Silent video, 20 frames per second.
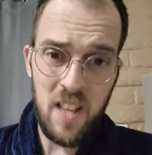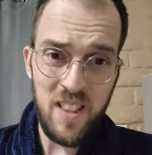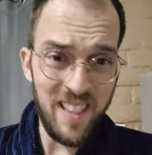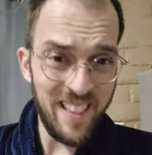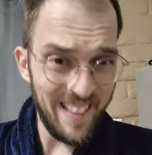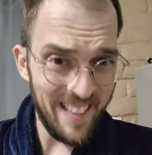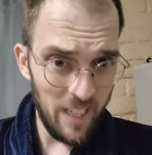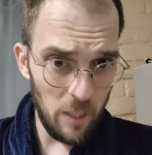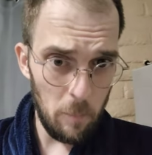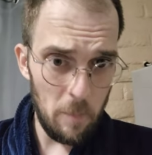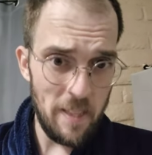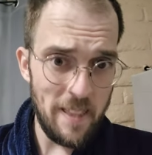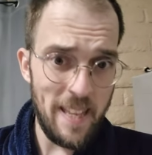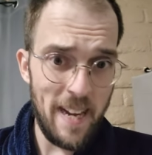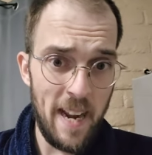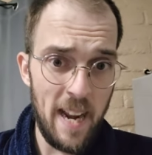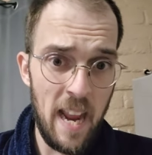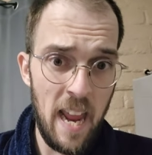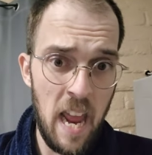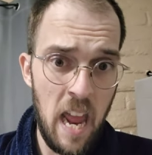in the little bit
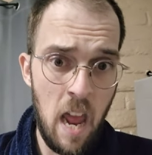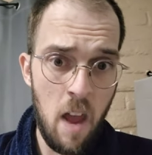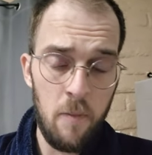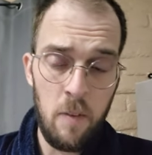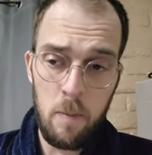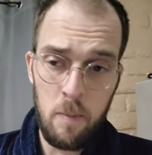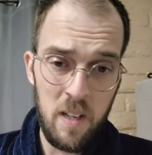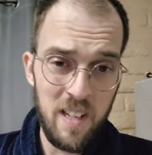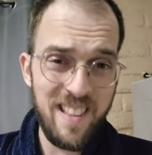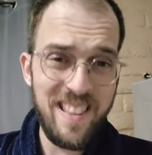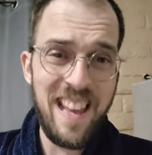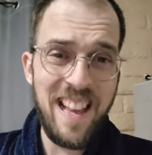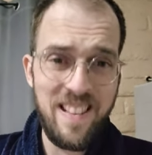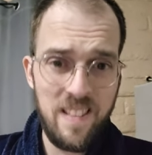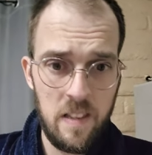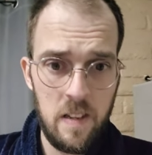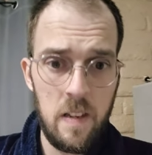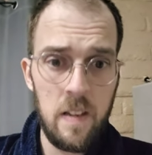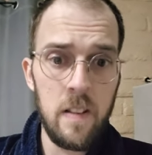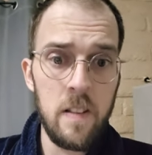that I have, and I'm going to
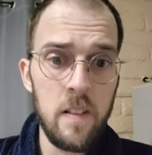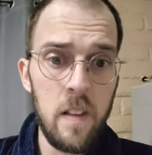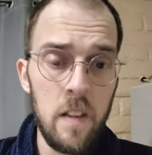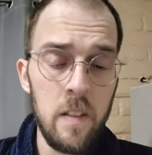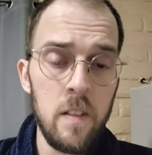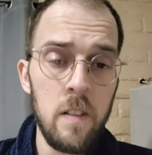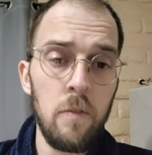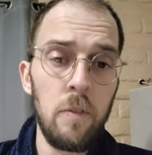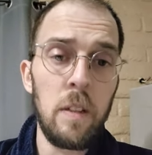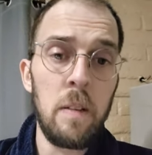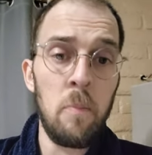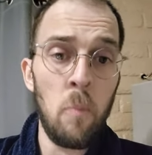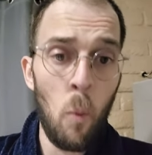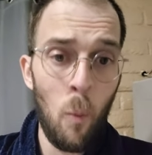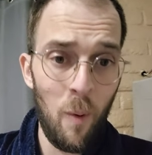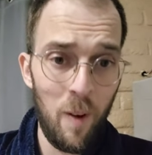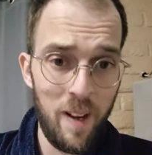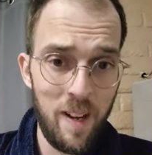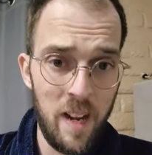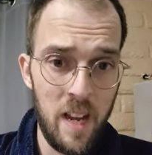test it extensively
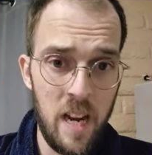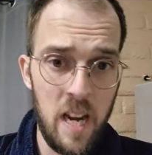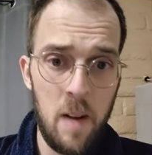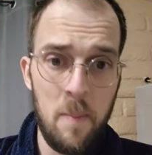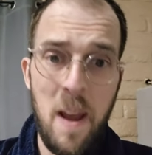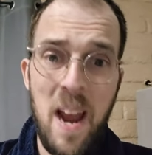more tonight.